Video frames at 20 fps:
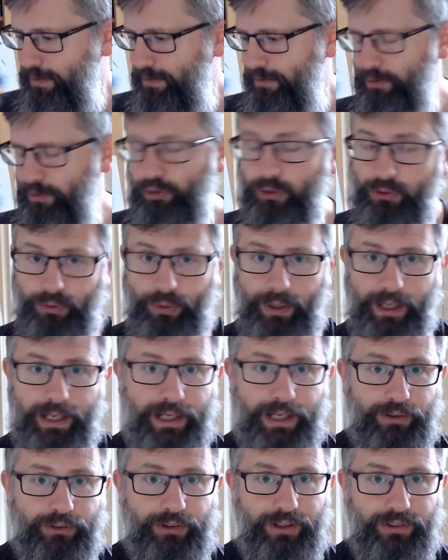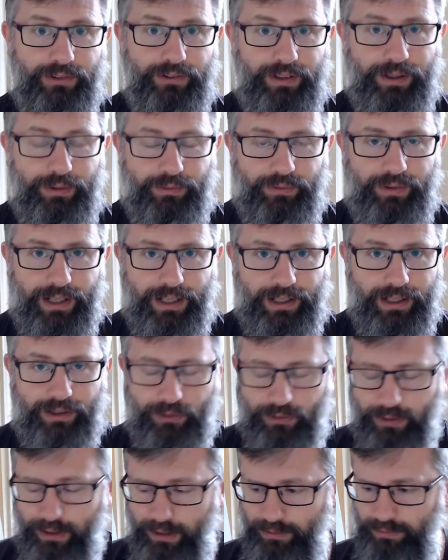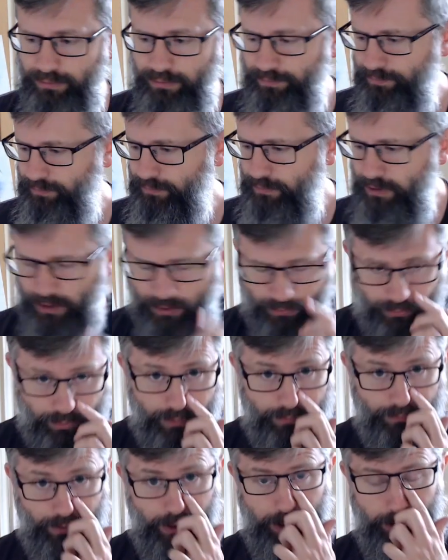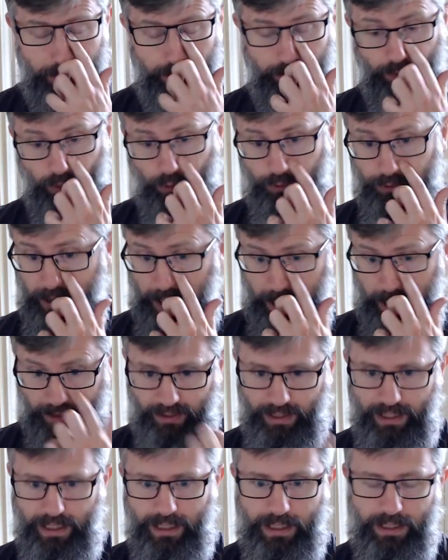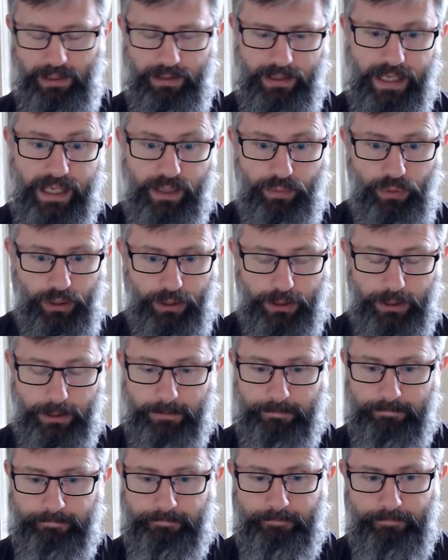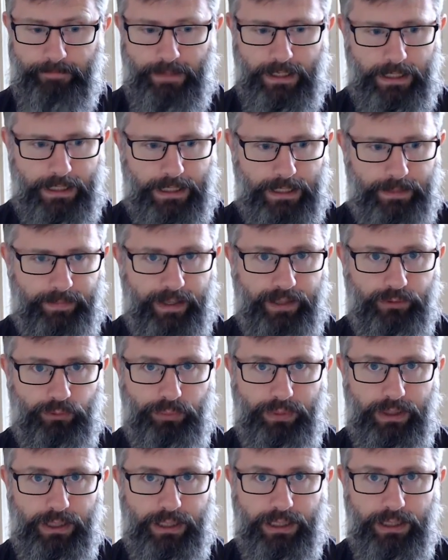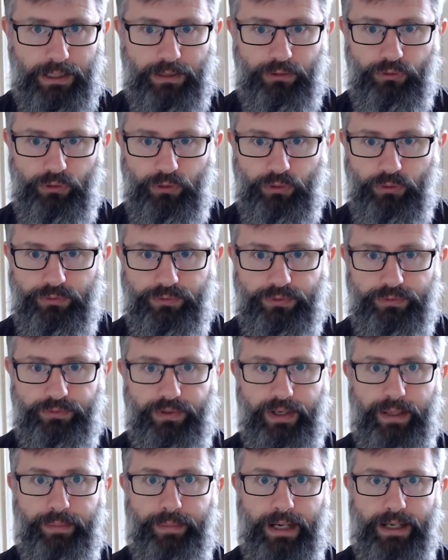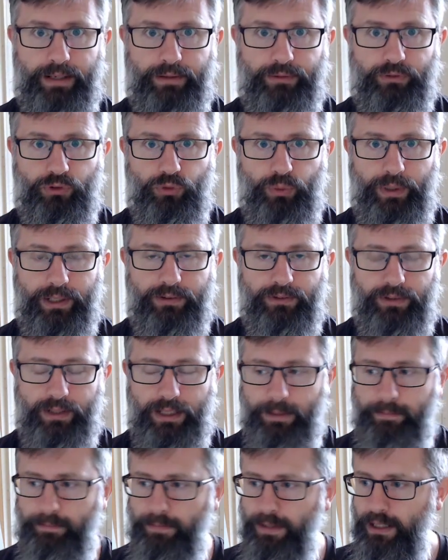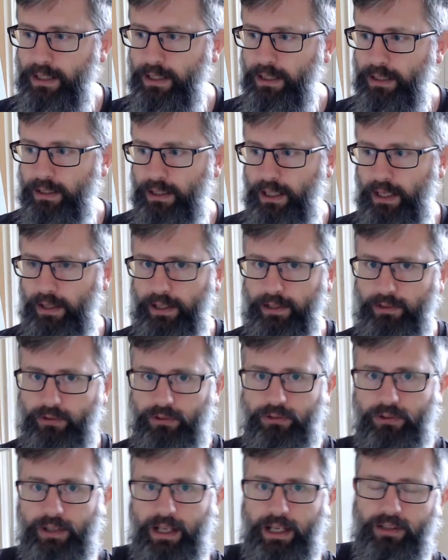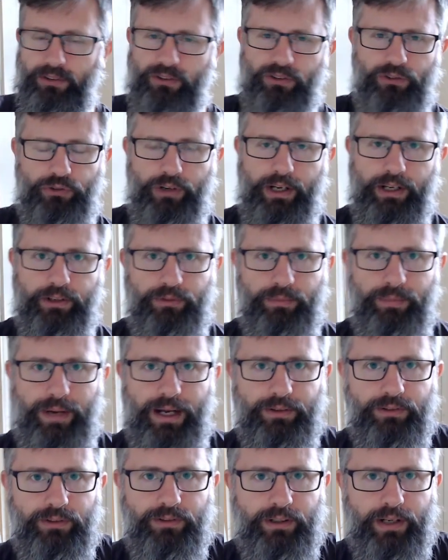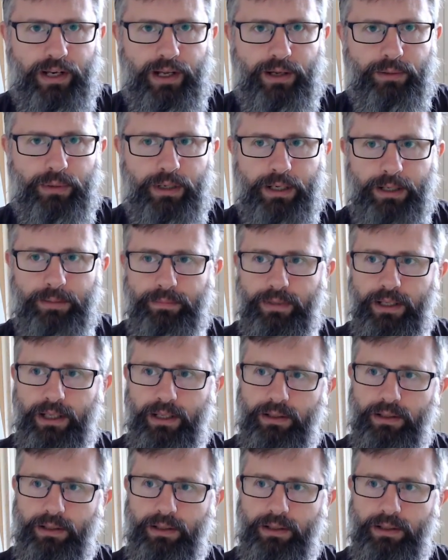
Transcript: which is quite an interesting thing in itself. So if we first of all take the ebook, that's being sold for £3.20. Now that's set, it's a strange amount, I know, but